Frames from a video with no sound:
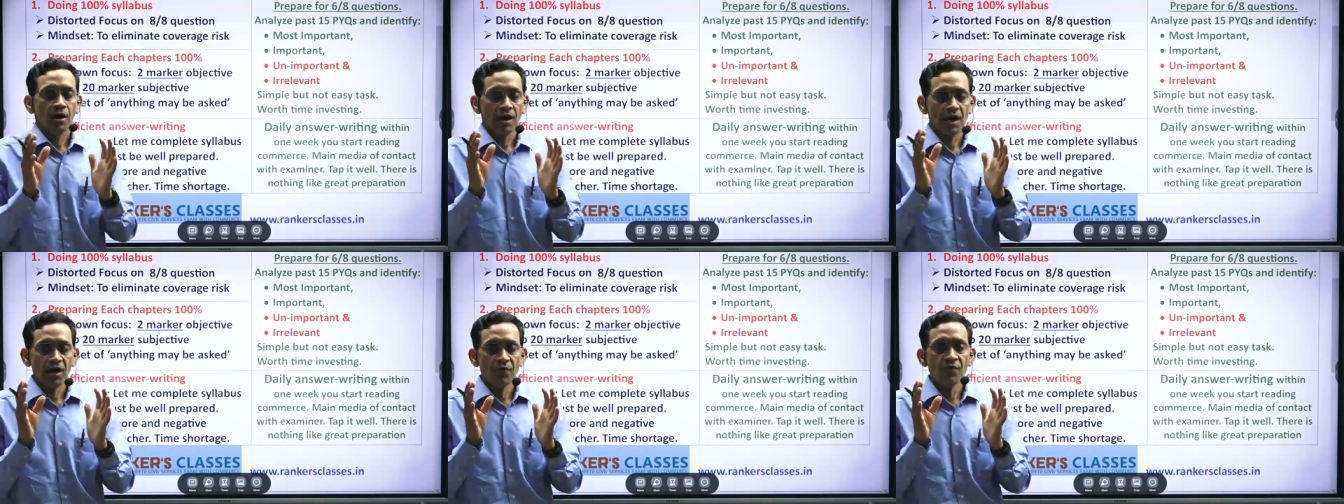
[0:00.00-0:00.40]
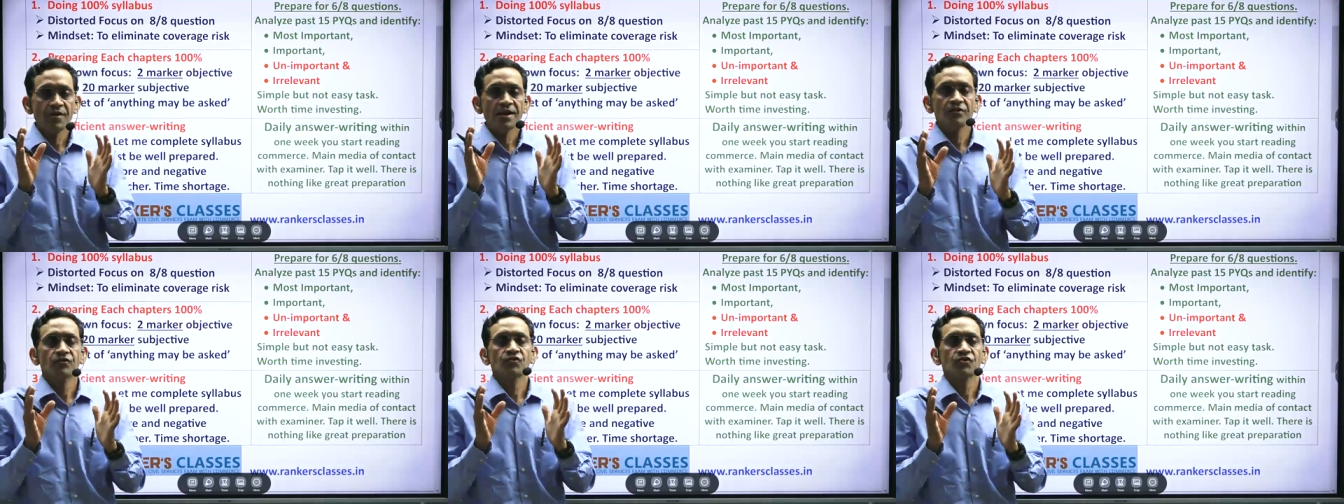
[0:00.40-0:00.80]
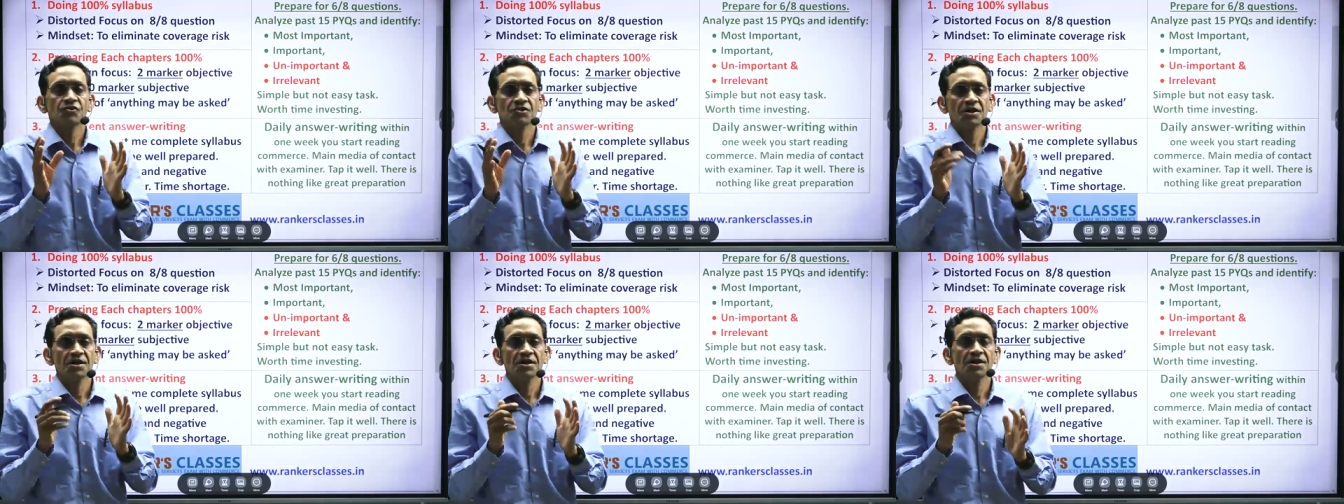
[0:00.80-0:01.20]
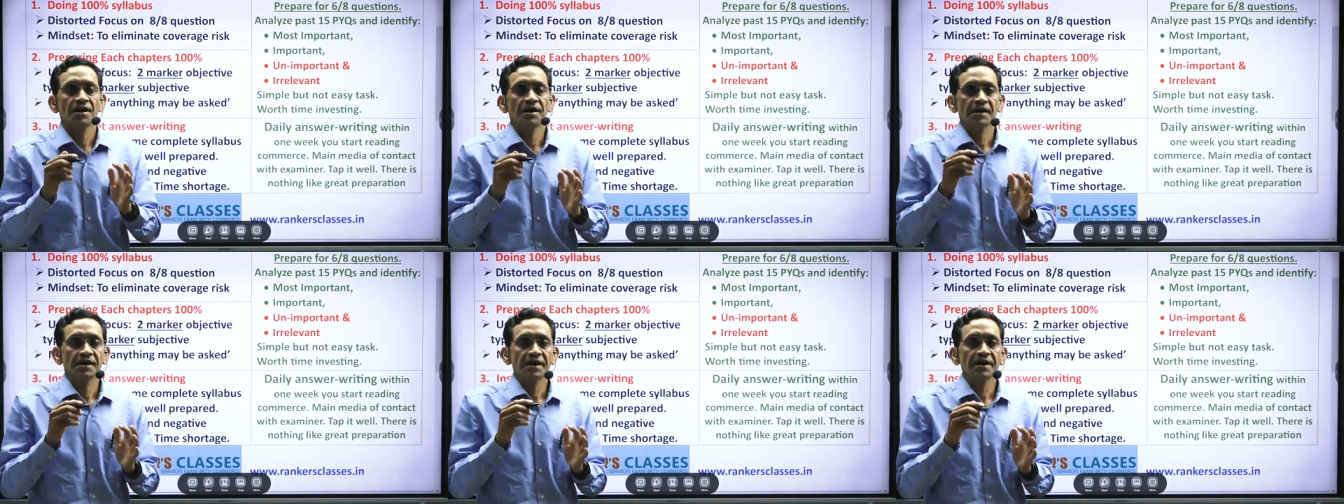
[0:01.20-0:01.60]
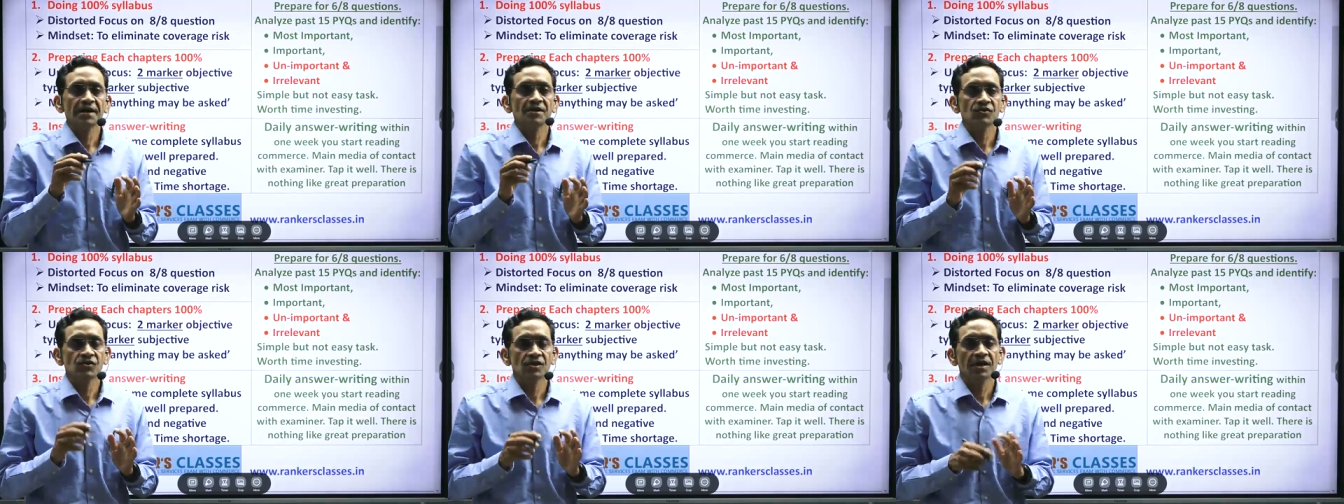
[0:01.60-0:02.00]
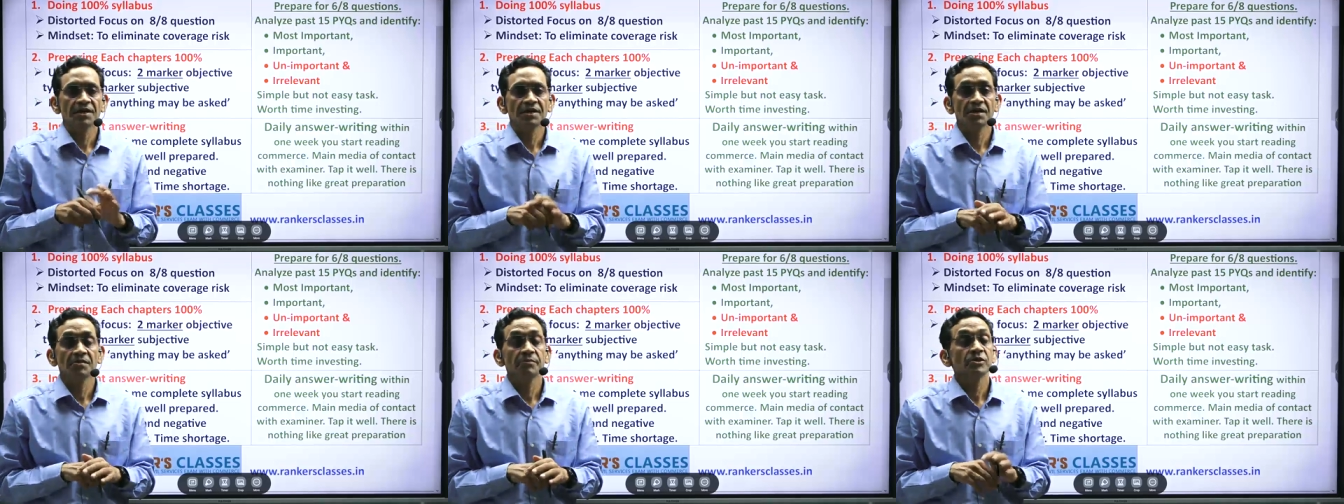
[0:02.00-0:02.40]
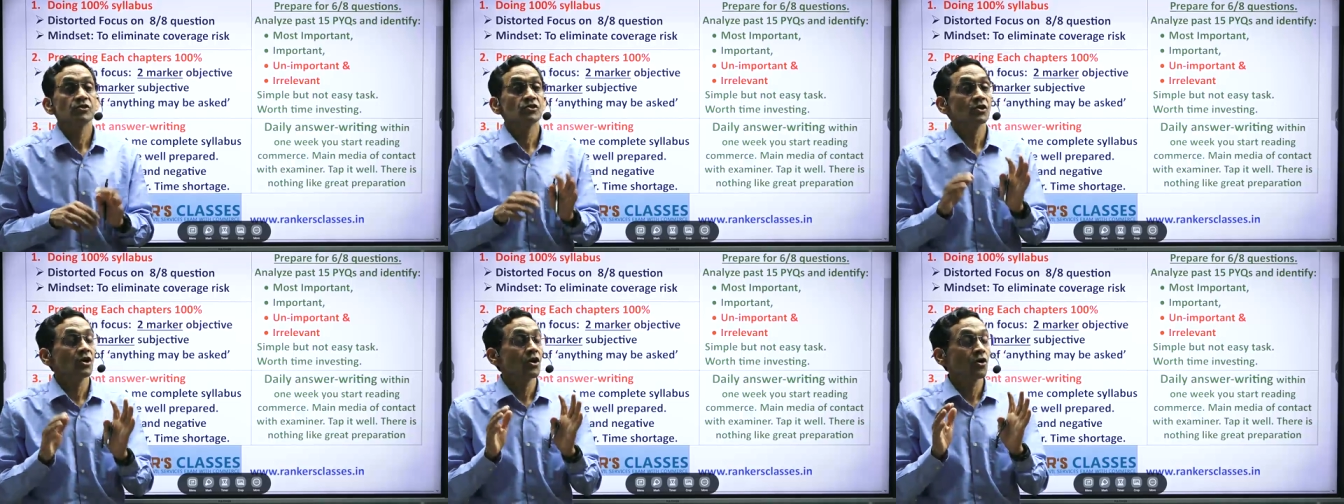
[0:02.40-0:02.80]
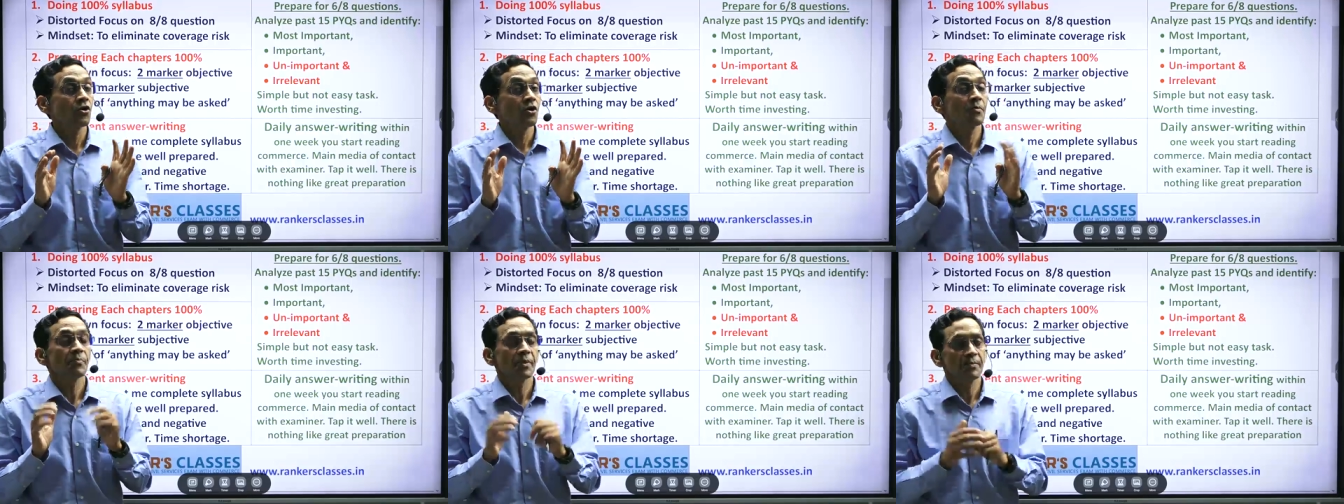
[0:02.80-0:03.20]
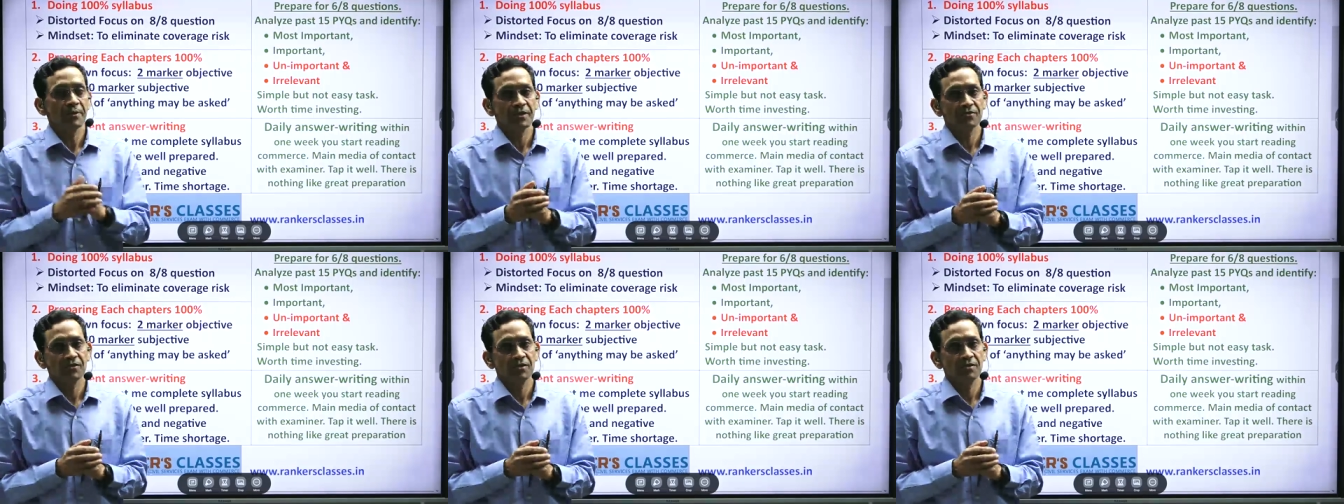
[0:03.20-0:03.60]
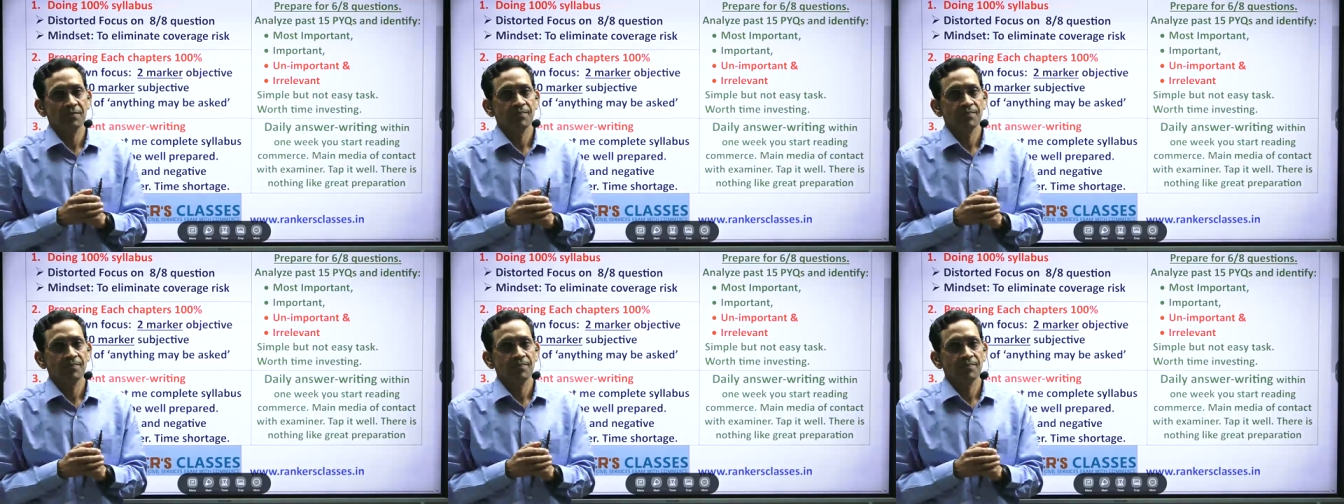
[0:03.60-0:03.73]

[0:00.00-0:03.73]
average study and great answer writing means good preparation